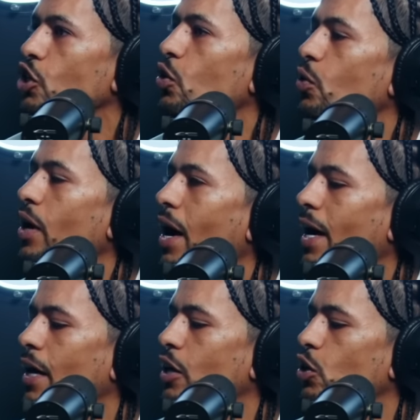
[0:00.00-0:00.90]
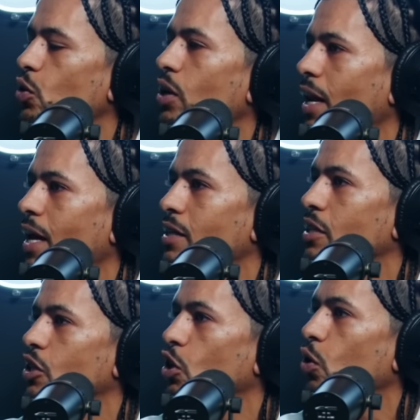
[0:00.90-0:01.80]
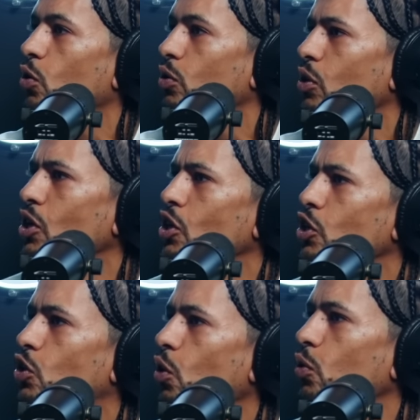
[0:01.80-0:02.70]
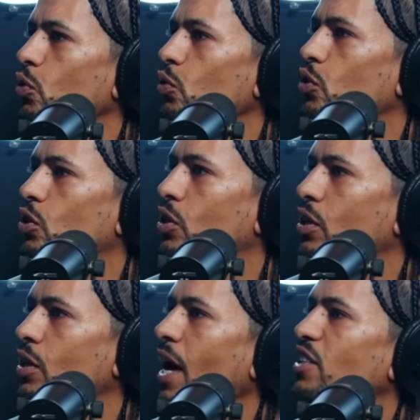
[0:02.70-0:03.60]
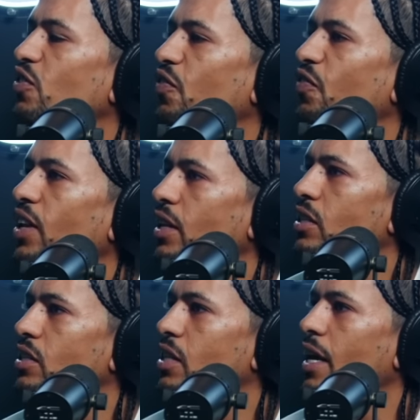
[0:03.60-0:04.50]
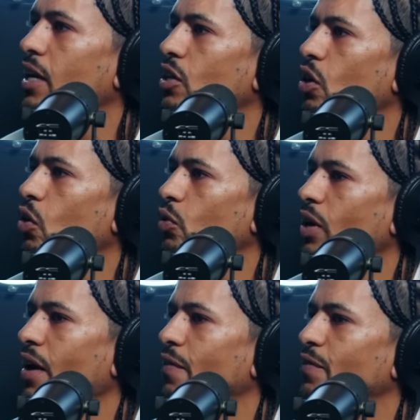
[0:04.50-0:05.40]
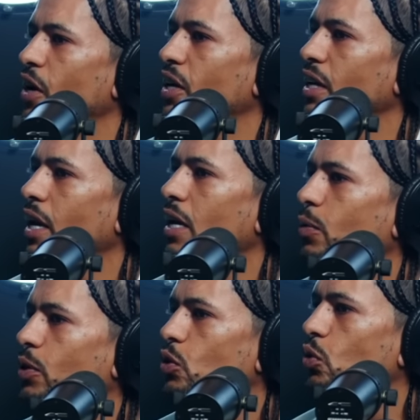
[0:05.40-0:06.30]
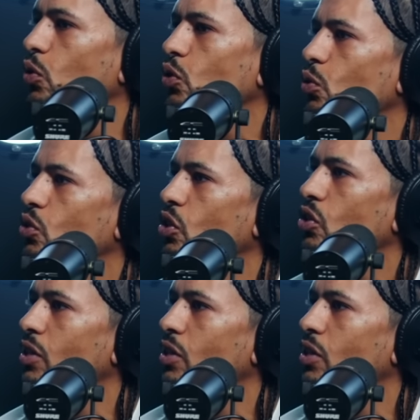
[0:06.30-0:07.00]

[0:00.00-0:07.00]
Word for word: Got so it. now I gotta utilize it. Don't don't catch feelings like, oh nah, fuck it. Now you want to do the U turns.